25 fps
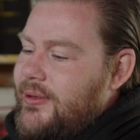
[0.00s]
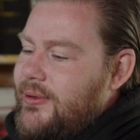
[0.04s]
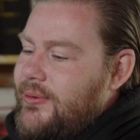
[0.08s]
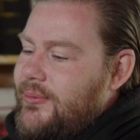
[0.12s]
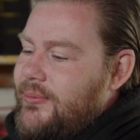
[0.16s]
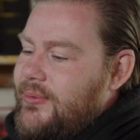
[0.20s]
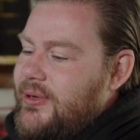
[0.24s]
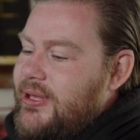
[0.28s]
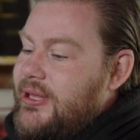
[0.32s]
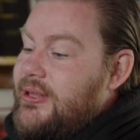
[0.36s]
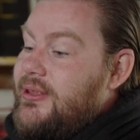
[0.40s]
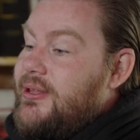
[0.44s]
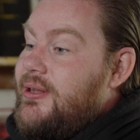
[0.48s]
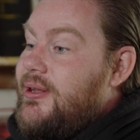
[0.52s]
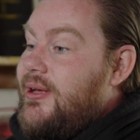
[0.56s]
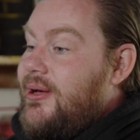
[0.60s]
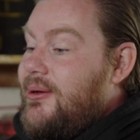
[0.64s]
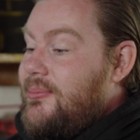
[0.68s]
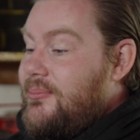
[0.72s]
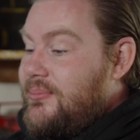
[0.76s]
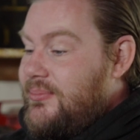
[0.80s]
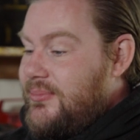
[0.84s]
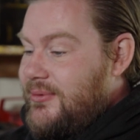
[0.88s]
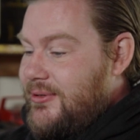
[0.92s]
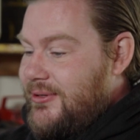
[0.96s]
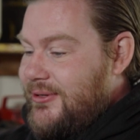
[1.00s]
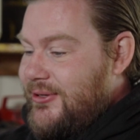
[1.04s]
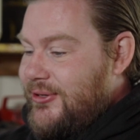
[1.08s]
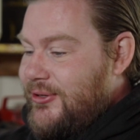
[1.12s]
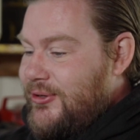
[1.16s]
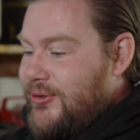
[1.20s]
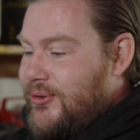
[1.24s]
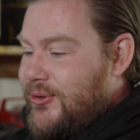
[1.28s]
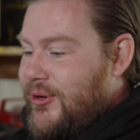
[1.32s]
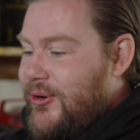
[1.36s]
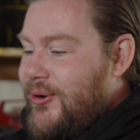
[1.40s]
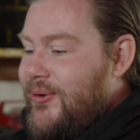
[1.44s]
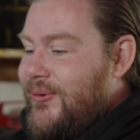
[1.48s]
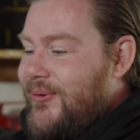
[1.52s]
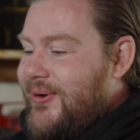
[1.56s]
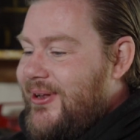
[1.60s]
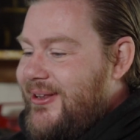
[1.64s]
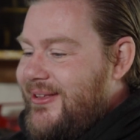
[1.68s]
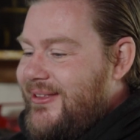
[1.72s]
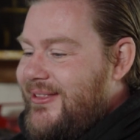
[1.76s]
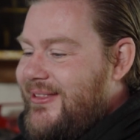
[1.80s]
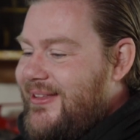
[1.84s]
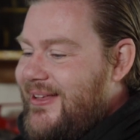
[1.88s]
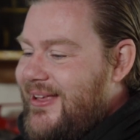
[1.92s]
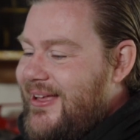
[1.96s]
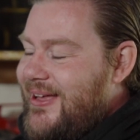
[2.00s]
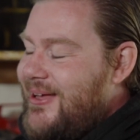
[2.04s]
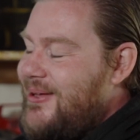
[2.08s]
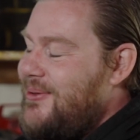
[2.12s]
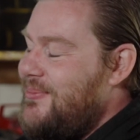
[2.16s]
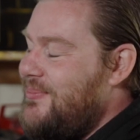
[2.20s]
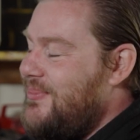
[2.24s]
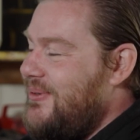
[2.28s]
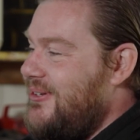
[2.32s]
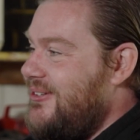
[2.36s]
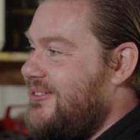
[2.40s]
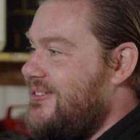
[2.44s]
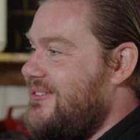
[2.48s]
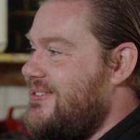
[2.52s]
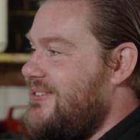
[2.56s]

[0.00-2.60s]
we ended up in the ambulance.